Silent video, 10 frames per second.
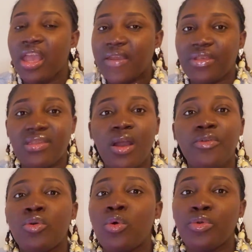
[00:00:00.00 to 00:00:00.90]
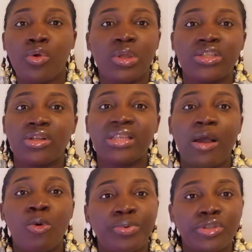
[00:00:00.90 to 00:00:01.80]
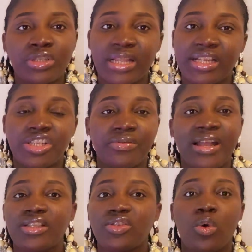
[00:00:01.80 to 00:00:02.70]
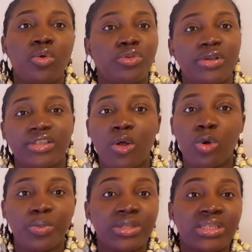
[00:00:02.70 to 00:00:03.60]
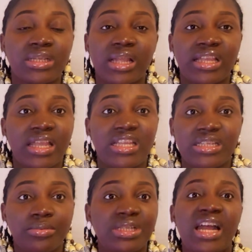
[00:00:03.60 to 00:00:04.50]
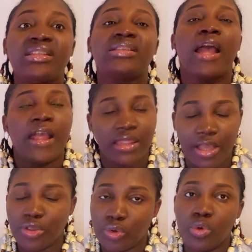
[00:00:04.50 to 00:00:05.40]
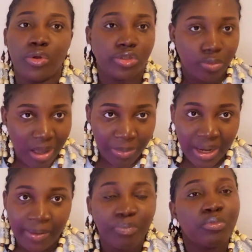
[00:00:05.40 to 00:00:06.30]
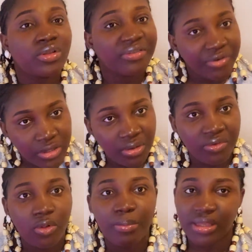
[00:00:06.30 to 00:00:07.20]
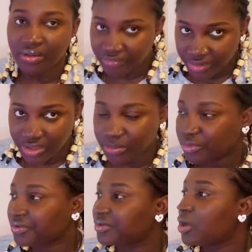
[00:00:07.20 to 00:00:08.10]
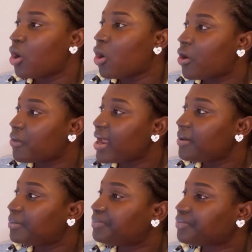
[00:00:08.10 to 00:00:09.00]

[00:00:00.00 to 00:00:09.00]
If they tell you, oh, no, it's not open to Nigerians, oh, no, it's not open to Egyptians, then you know not to apply. But first of all, make the first move, all right?